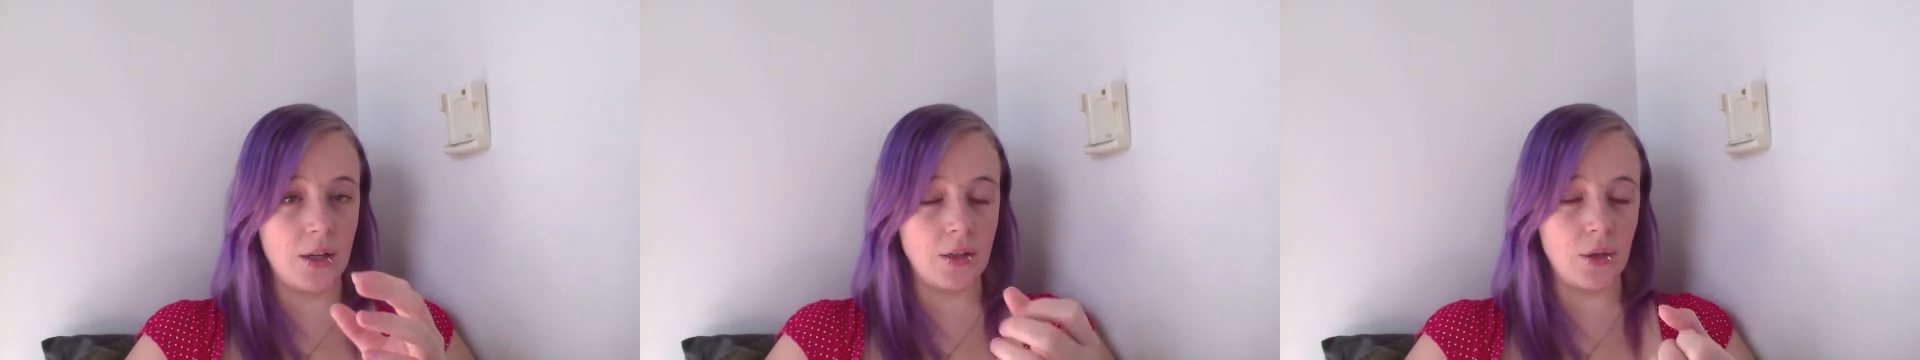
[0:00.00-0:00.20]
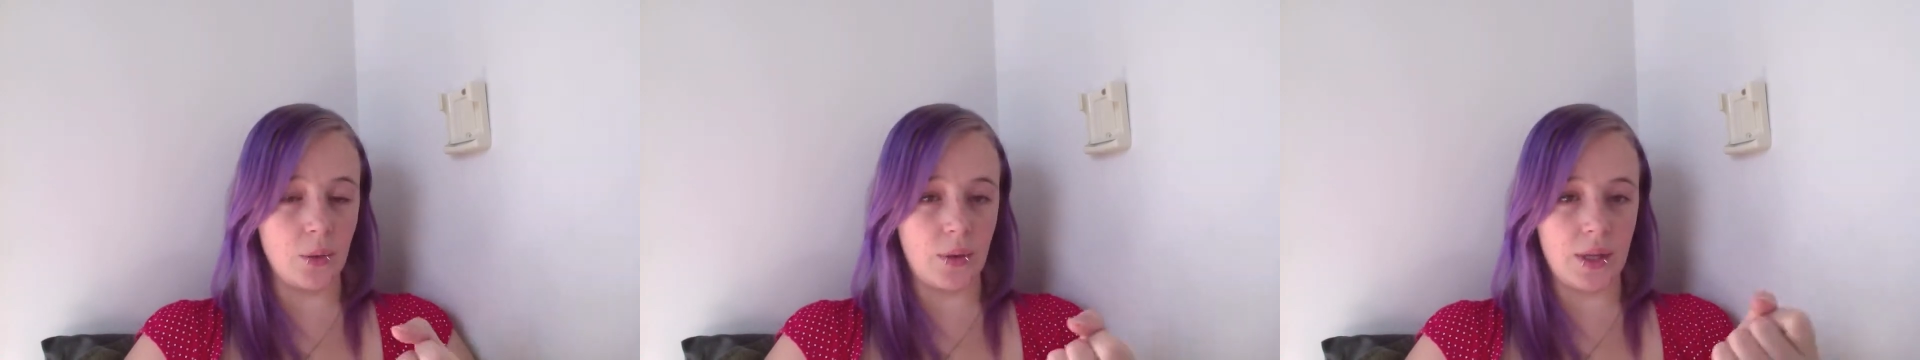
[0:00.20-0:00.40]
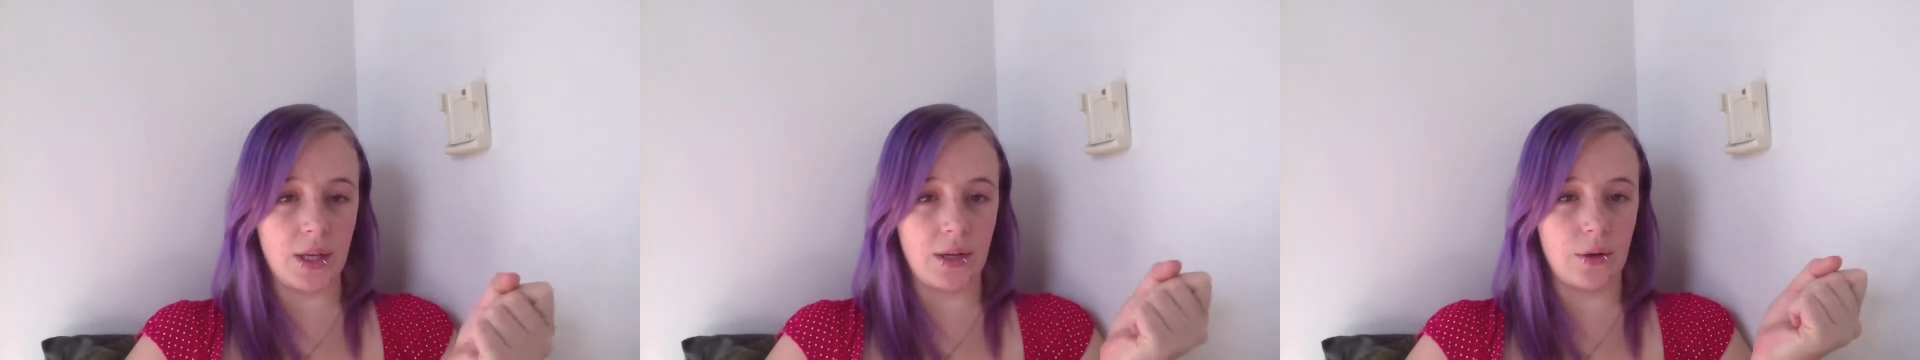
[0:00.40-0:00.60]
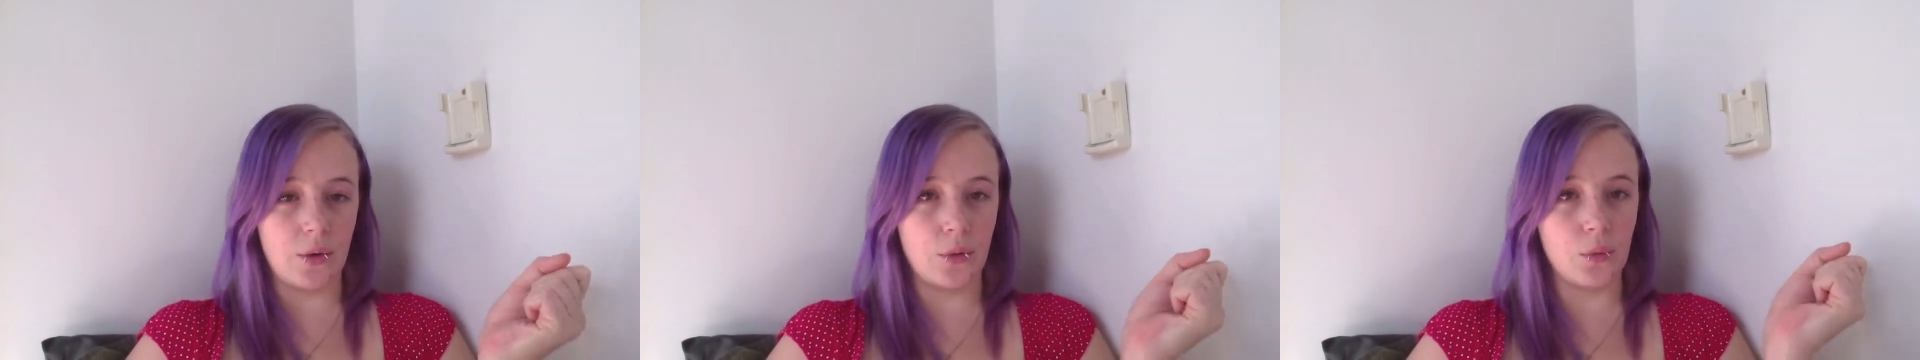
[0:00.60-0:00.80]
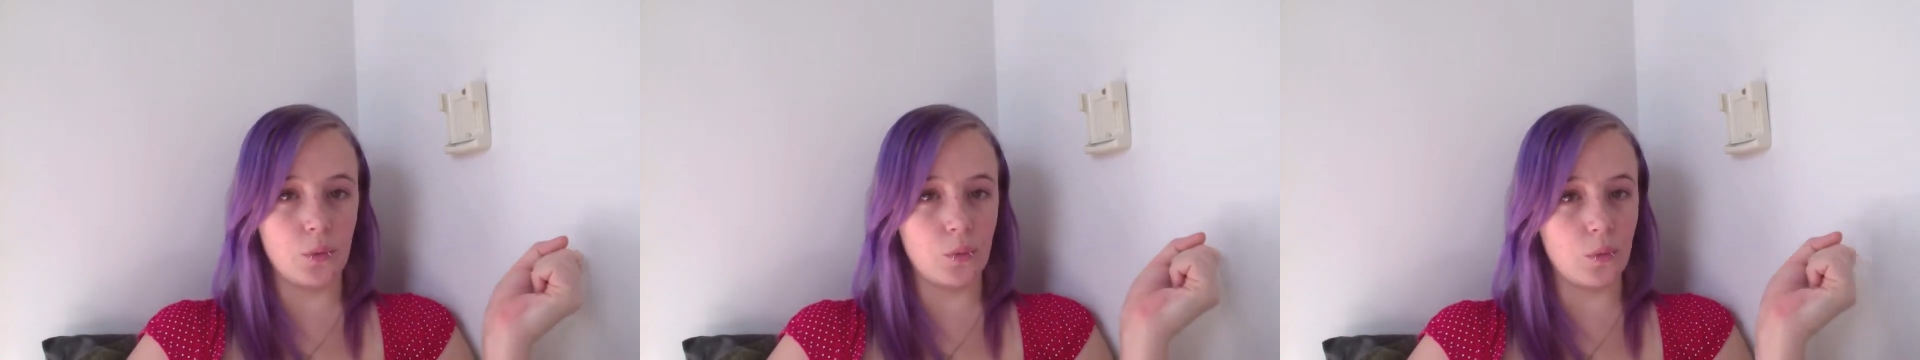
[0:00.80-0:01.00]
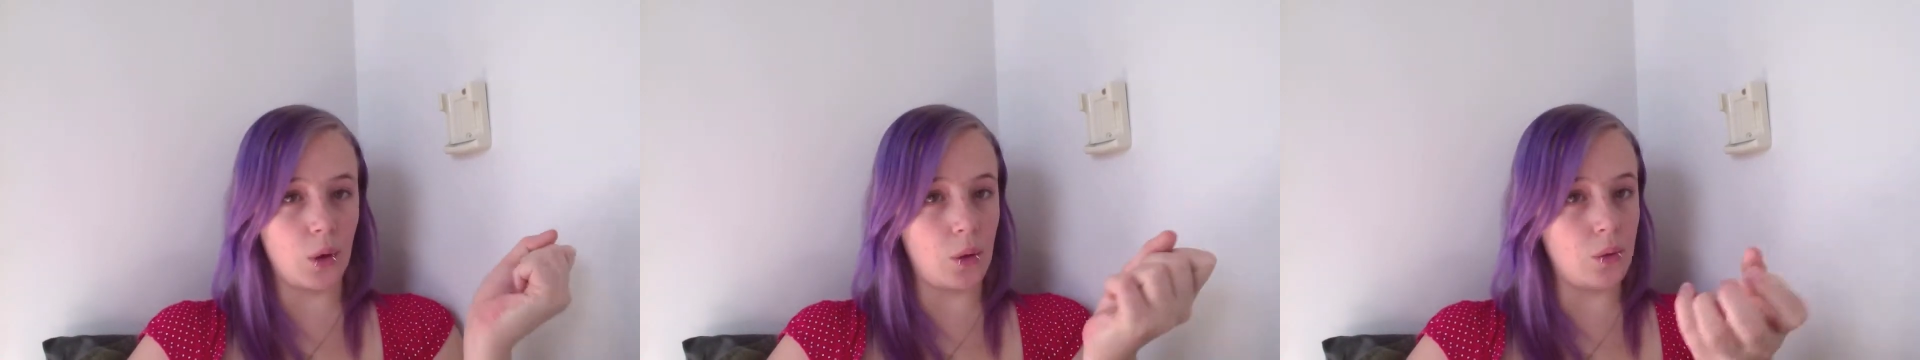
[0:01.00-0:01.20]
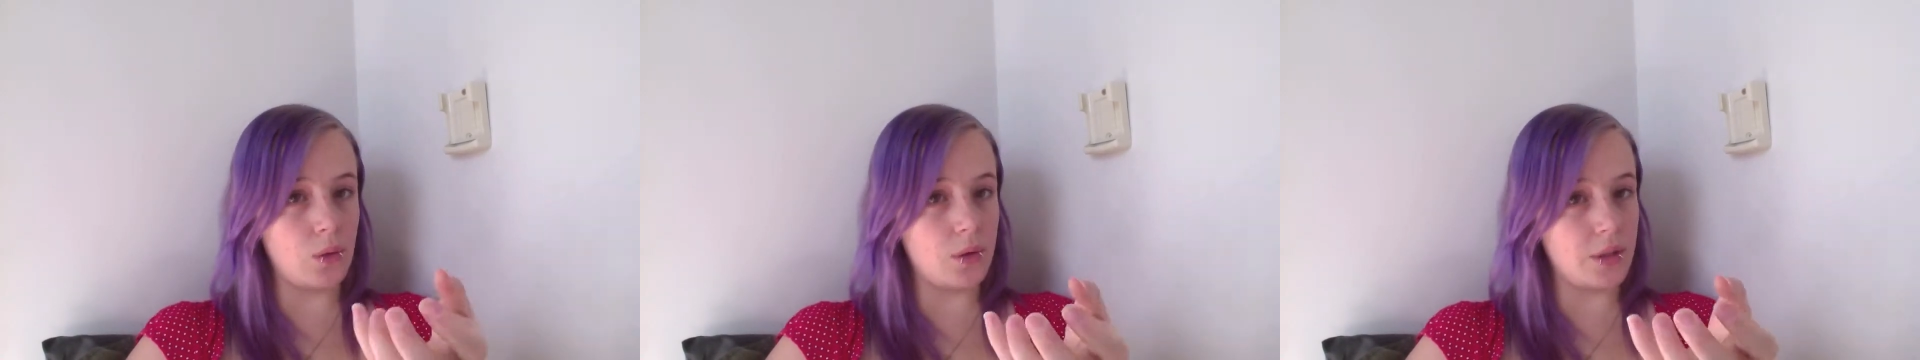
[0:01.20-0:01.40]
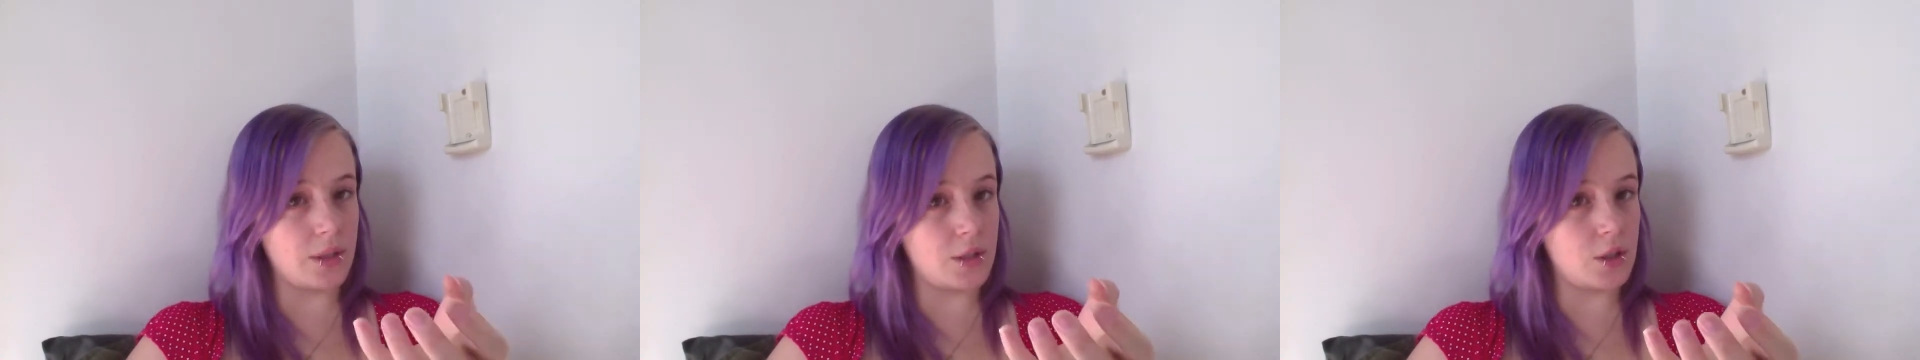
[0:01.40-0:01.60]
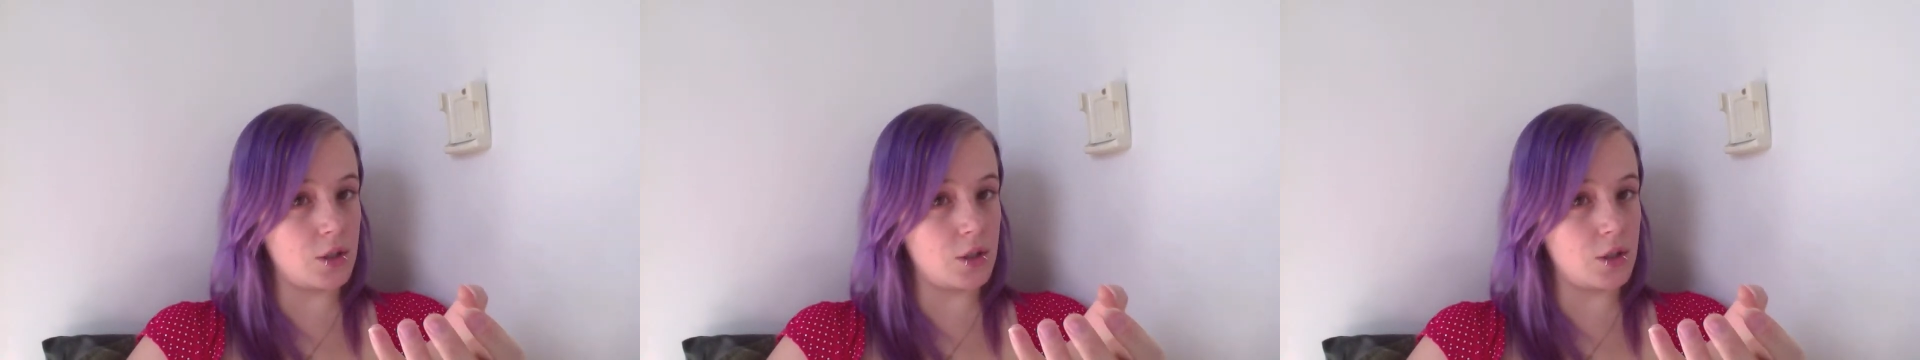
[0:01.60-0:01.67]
you then roll the